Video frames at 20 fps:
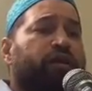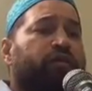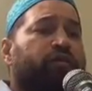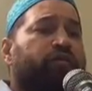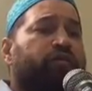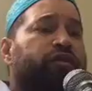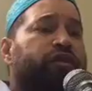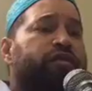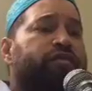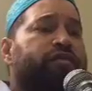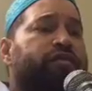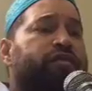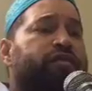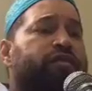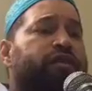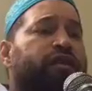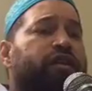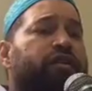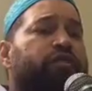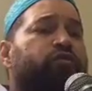
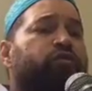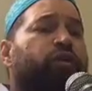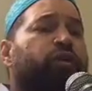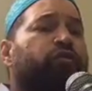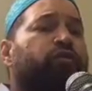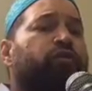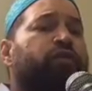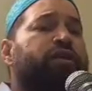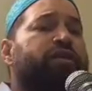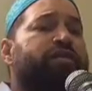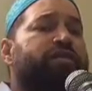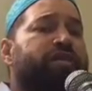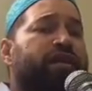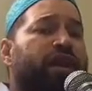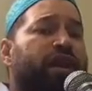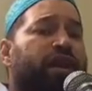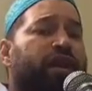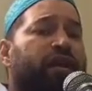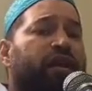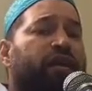This is what we
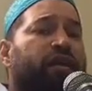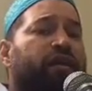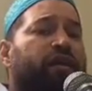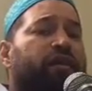say.